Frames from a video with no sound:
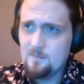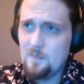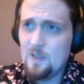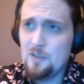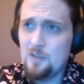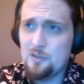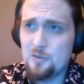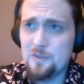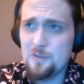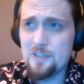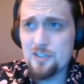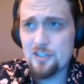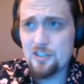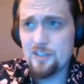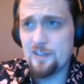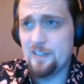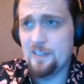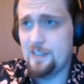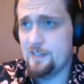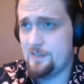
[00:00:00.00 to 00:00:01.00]

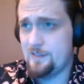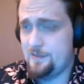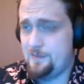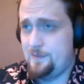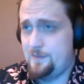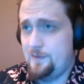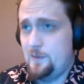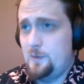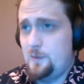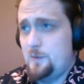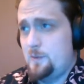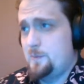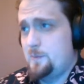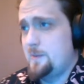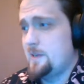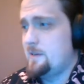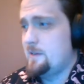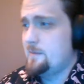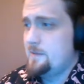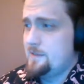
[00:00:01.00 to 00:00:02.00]
Traditionally, it's food,
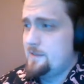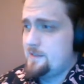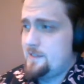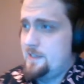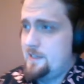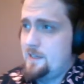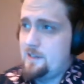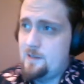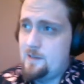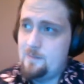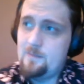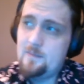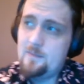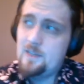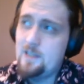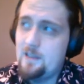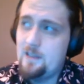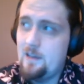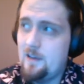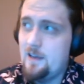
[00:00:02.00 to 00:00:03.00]
but I will say that
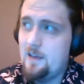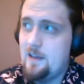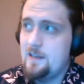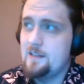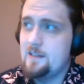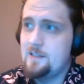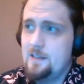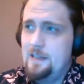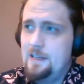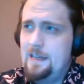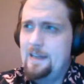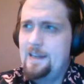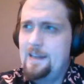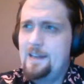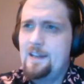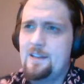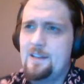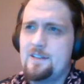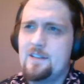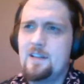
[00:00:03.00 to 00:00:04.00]
my cat
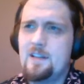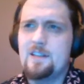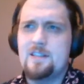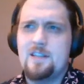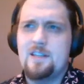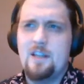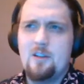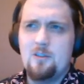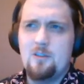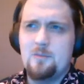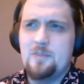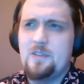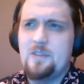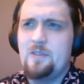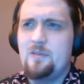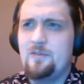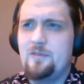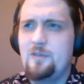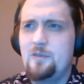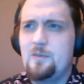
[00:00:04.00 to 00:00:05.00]
is not
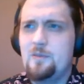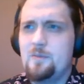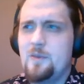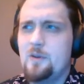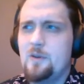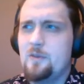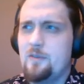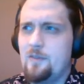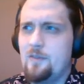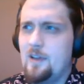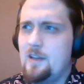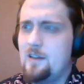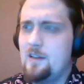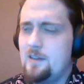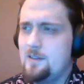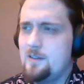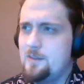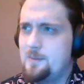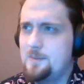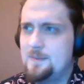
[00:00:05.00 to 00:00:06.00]
terribly food
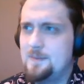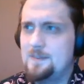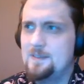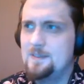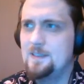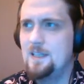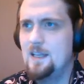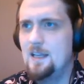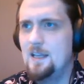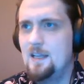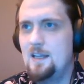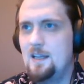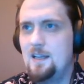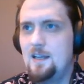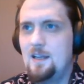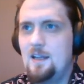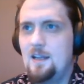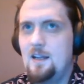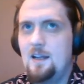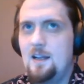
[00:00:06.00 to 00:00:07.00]
motivated.
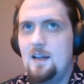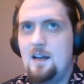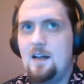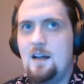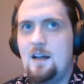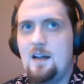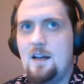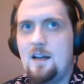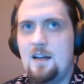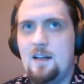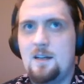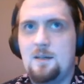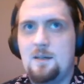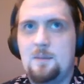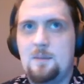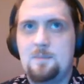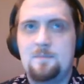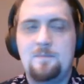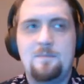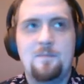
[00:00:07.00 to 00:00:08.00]

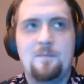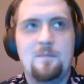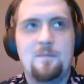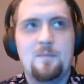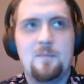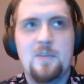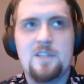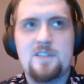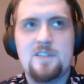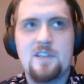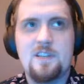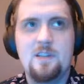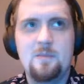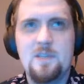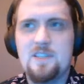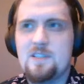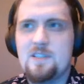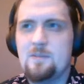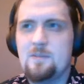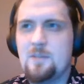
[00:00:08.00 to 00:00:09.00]
But it's going to
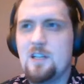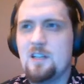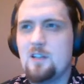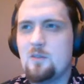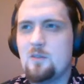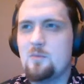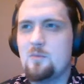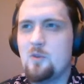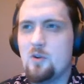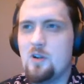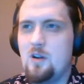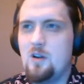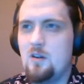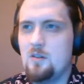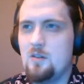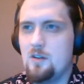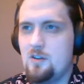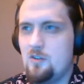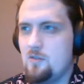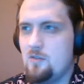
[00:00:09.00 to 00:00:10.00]
be something a little more
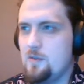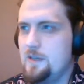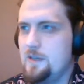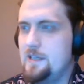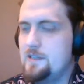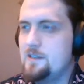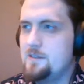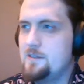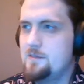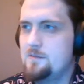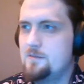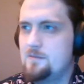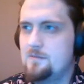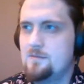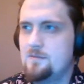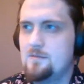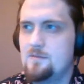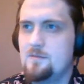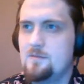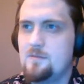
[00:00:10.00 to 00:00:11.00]
concrete.
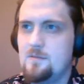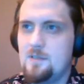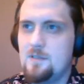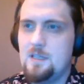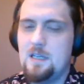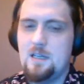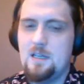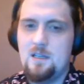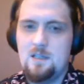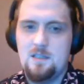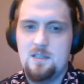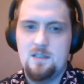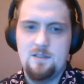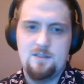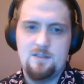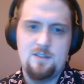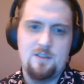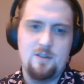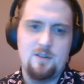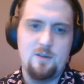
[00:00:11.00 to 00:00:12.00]

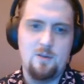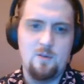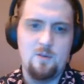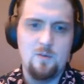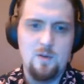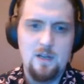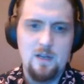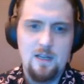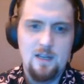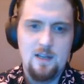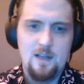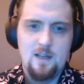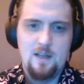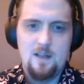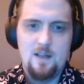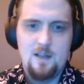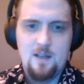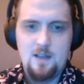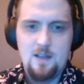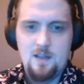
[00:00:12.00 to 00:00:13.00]
So
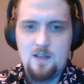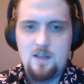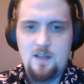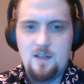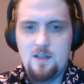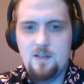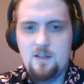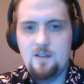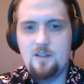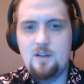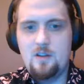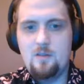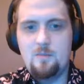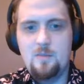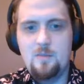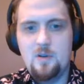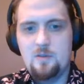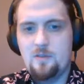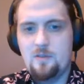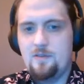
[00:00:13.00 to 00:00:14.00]
their
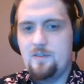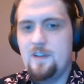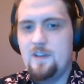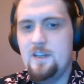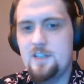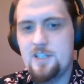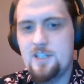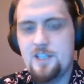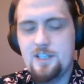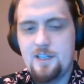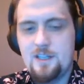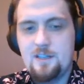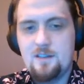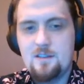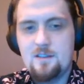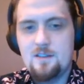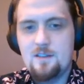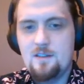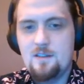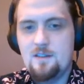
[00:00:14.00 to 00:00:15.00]

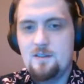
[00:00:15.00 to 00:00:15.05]
motivation